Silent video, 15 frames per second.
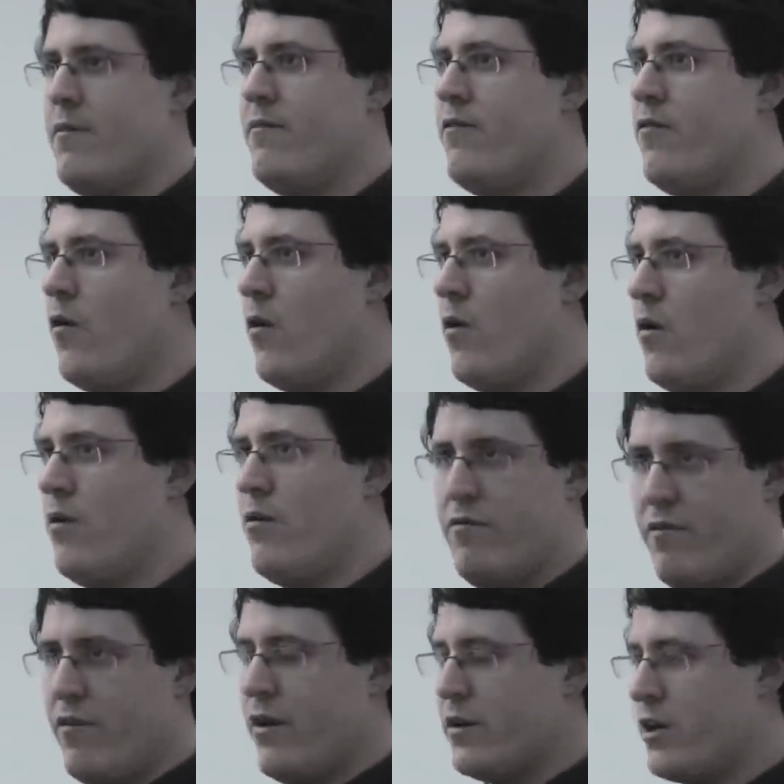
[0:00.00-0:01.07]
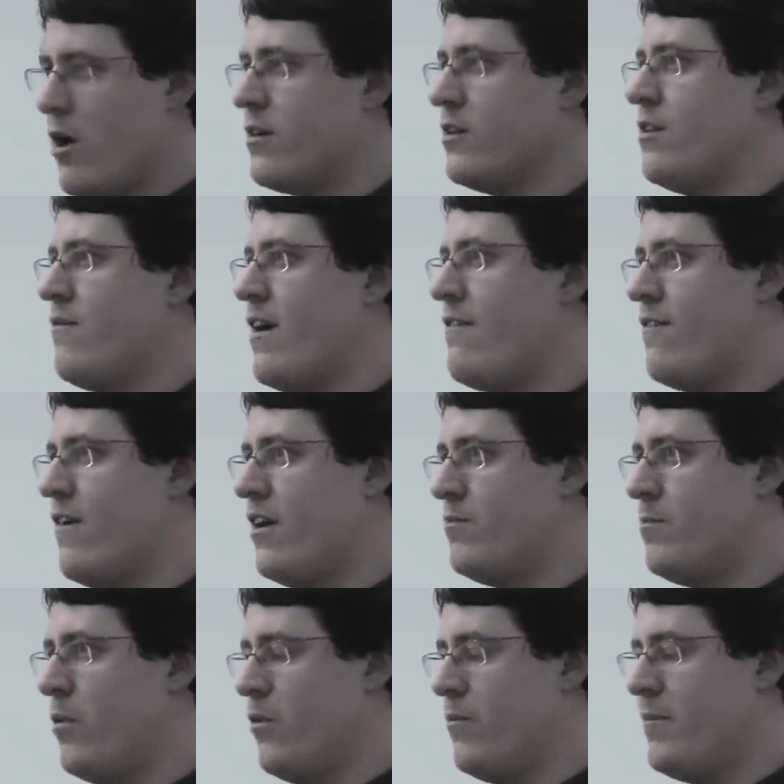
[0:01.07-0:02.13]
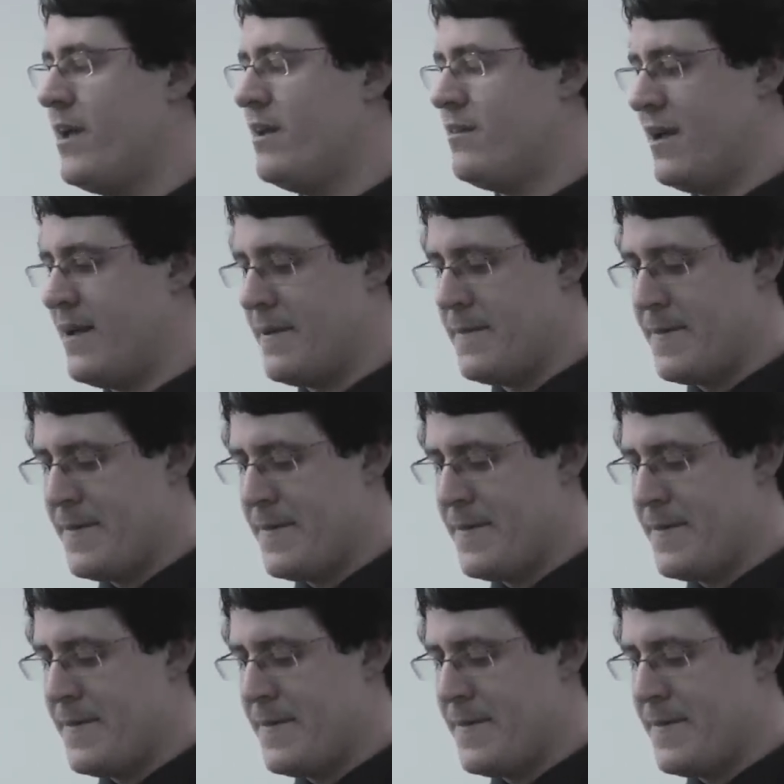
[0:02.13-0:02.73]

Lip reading: for going to their first board meeting.